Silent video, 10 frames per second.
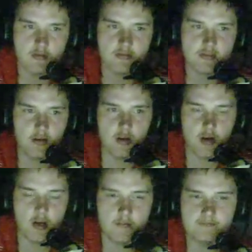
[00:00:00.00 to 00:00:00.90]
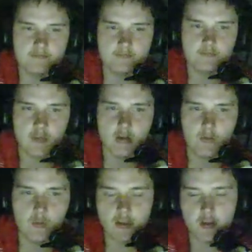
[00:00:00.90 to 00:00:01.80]
So,
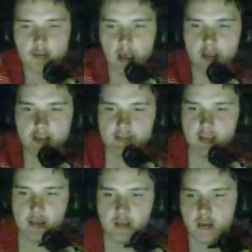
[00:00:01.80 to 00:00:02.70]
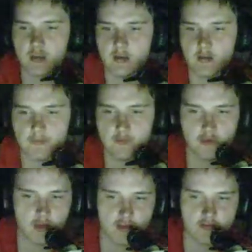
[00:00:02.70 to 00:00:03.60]
what do you guys think if
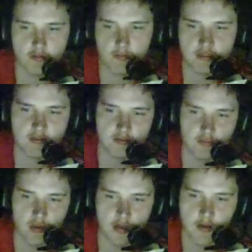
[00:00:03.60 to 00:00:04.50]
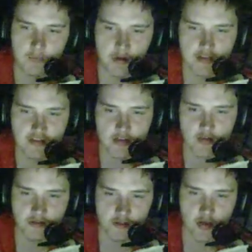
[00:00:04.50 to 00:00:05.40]
you guys were about to branch out
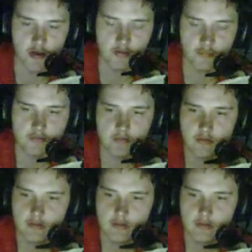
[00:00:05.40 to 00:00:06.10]
on your own